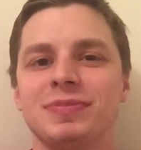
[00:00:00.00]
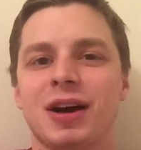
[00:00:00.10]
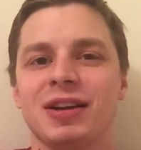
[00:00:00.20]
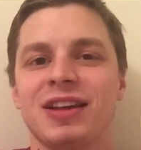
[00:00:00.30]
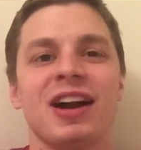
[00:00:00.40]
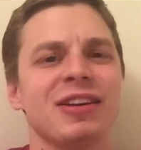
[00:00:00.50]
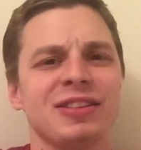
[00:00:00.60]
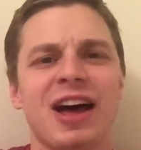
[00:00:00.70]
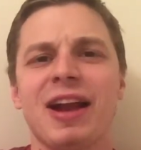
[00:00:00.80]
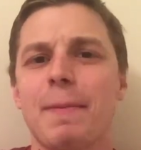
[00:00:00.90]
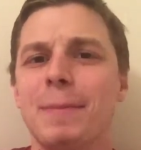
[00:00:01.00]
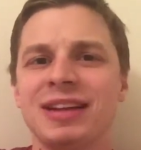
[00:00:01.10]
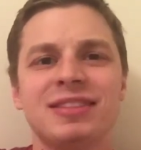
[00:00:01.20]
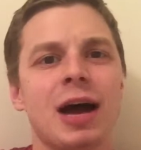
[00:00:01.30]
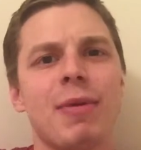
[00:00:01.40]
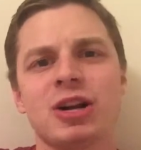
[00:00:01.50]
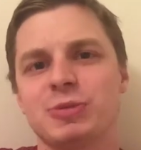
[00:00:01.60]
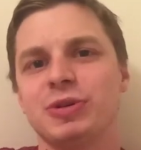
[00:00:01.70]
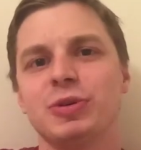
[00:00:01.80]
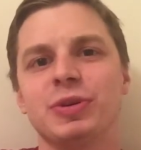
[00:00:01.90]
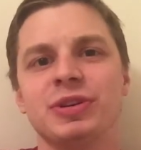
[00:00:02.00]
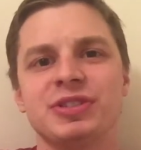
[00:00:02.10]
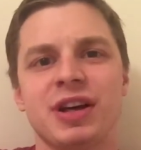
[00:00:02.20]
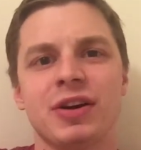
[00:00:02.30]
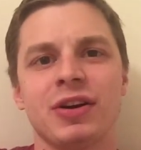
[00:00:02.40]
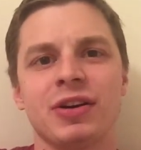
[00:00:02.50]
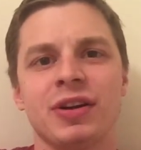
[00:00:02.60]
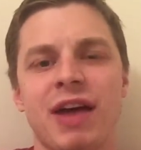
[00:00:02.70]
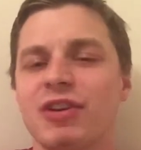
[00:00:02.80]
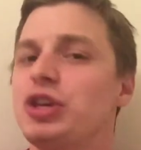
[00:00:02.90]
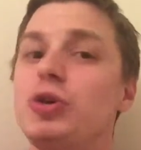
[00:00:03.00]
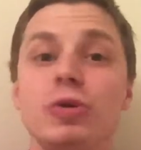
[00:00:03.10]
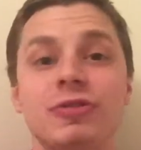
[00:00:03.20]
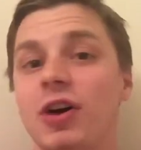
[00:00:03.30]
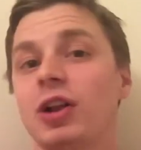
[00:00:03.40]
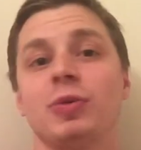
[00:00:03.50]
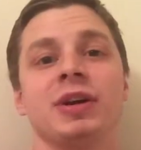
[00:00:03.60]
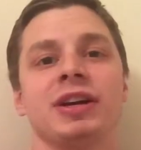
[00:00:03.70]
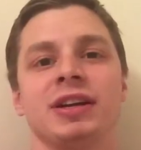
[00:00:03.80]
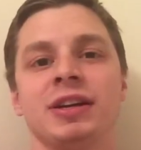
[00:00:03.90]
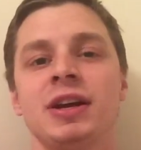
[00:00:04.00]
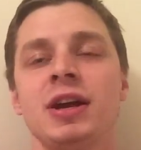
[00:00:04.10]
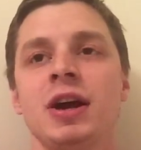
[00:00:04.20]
a lot of big time entrepreneurs that have a huge following and